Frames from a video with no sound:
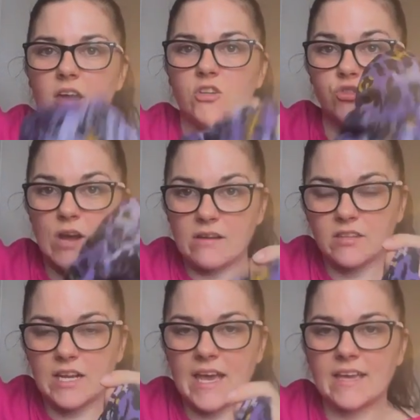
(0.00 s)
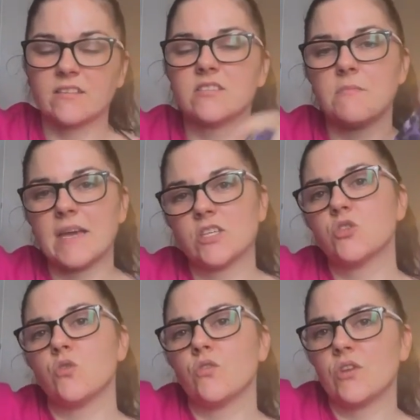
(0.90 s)
trouser legs to make
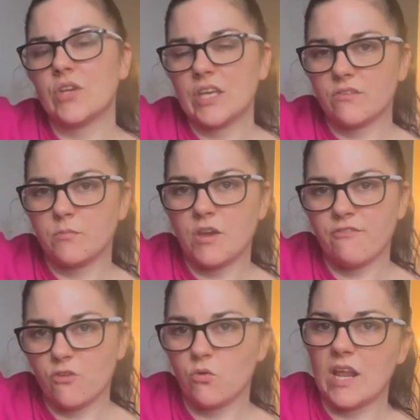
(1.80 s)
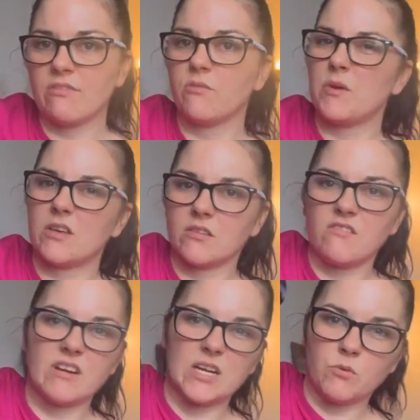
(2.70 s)
sure that it gives me a full length, because I
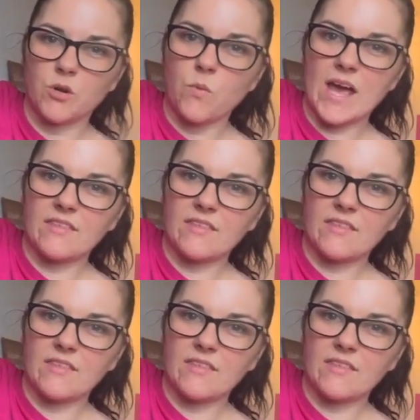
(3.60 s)
really want to wear